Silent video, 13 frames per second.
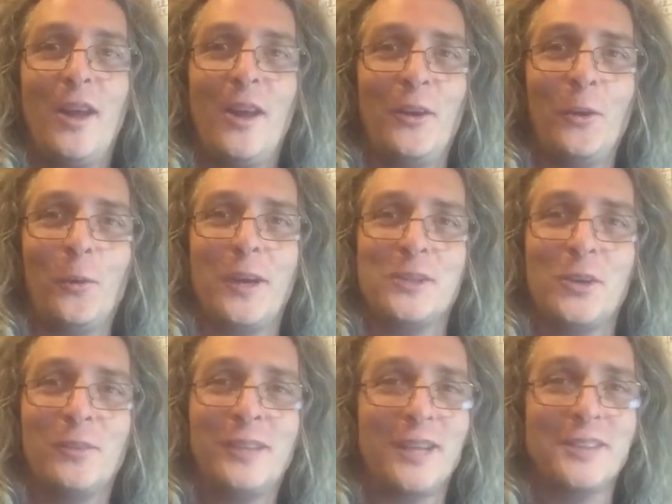it
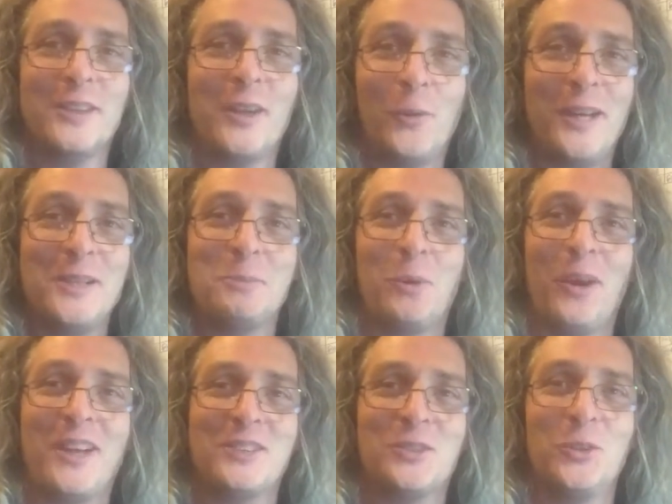always
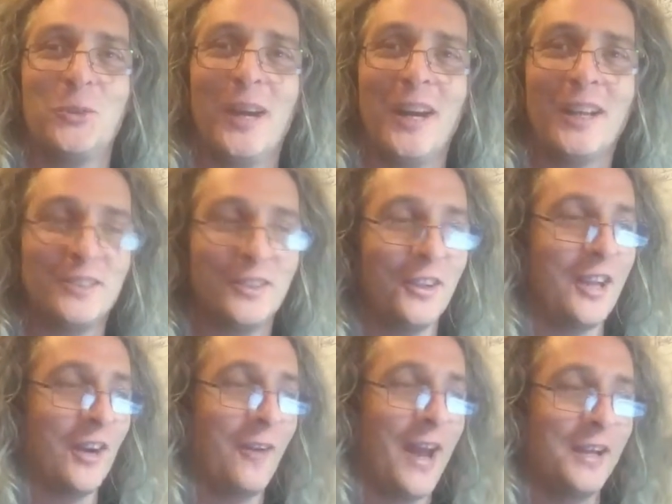works to
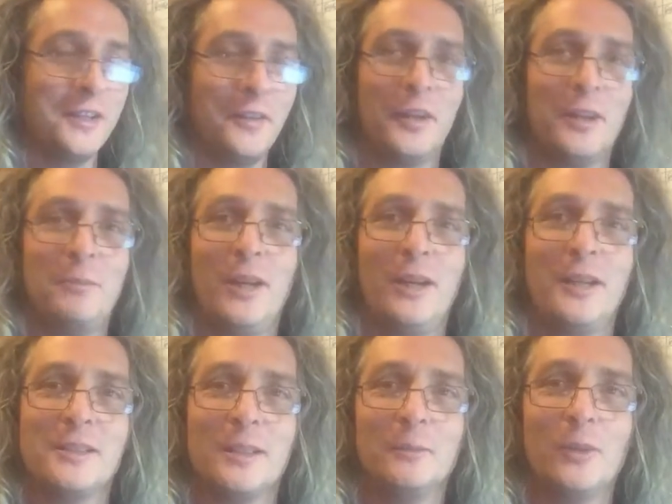go out into the
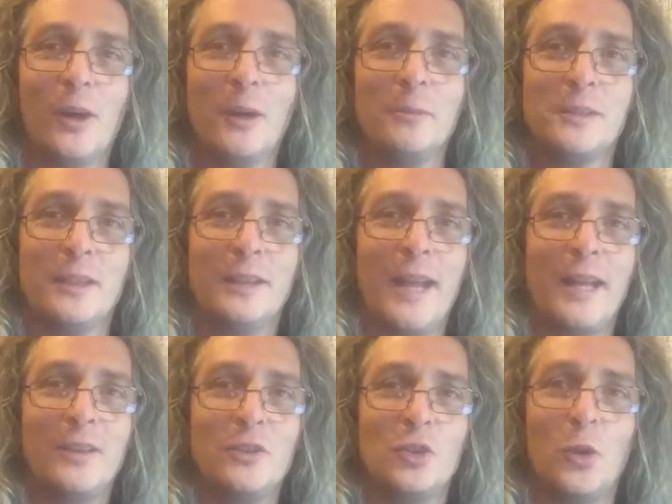community sometimes
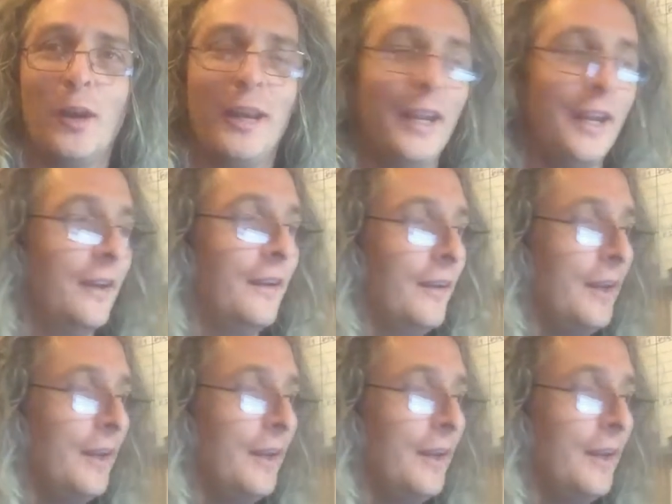and join in.